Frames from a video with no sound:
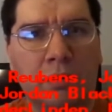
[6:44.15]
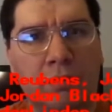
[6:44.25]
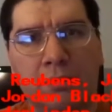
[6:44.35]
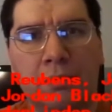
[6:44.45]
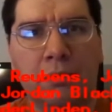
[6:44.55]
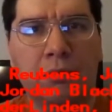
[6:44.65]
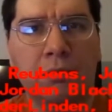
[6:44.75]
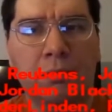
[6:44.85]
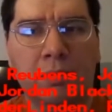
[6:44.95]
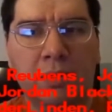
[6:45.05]
also from
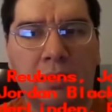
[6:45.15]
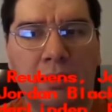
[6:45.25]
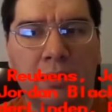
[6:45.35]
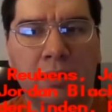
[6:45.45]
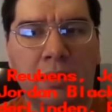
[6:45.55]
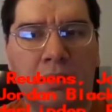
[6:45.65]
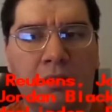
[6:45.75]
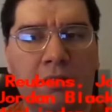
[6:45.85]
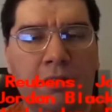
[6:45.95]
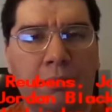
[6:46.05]
True Blood,
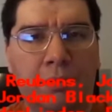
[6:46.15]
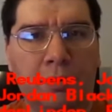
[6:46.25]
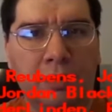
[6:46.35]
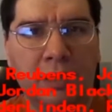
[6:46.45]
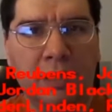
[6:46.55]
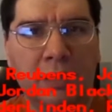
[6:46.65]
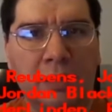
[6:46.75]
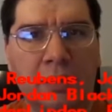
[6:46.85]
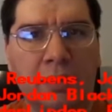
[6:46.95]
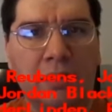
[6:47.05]
Jessica Poli,
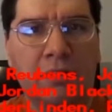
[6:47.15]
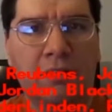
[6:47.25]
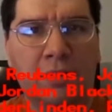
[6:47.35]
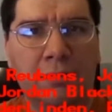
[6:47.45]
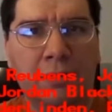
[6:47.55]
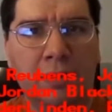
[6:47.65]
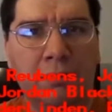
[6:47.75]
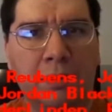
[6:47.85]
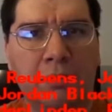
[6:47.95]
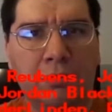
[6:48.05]
Stephanie
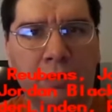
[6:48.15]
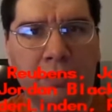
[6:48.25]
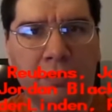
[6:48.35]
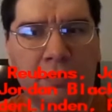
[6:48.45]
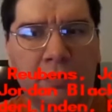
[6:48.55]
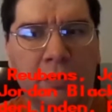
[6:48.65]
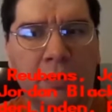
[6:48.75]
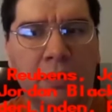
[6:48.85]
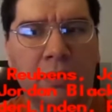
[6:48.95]
Beatrice,